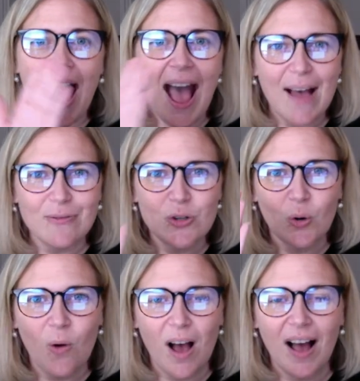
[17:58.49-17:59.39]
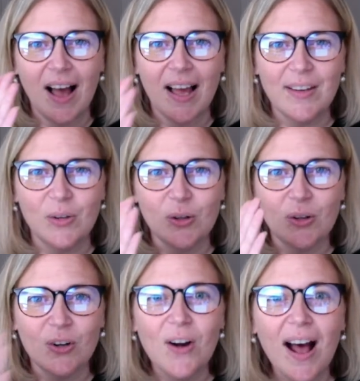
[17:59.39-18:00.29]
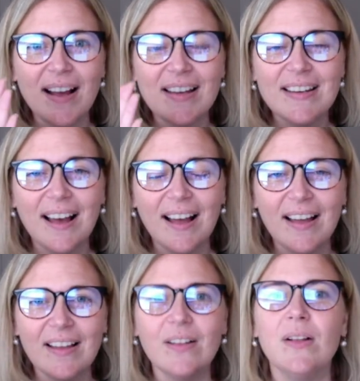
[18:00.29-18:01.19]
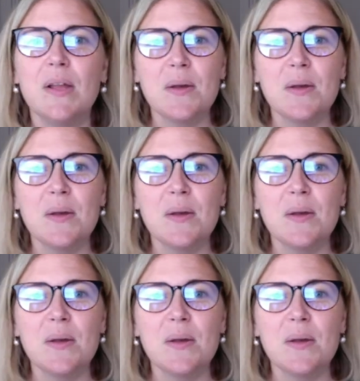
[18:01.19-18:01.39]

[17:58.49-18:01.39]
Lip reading: After a while, crocodile.